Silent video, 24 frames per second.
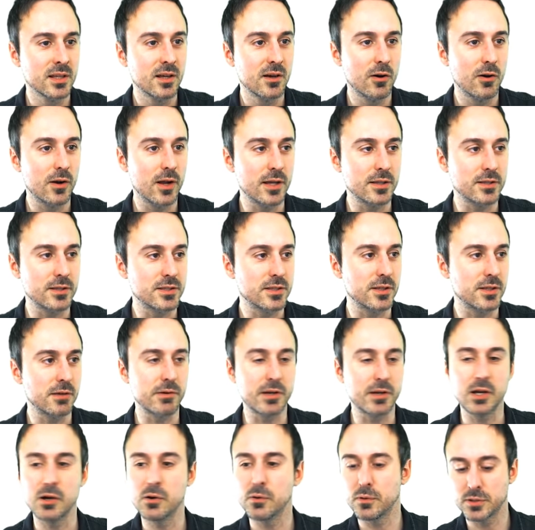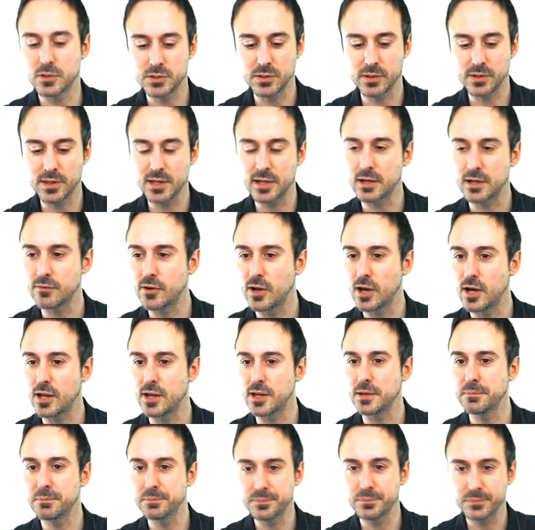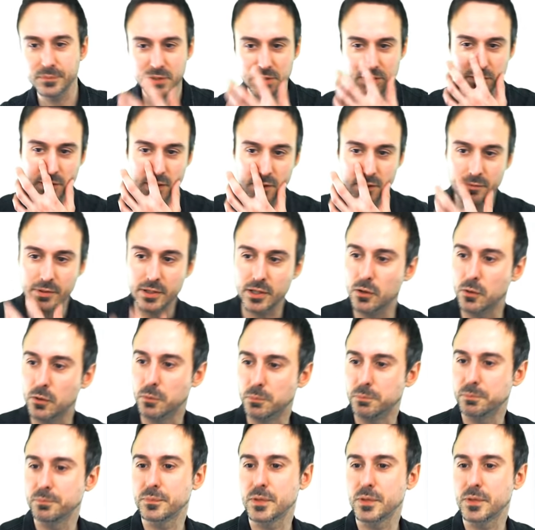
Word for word: All right, so there we go. So I think I've got it. So here we go.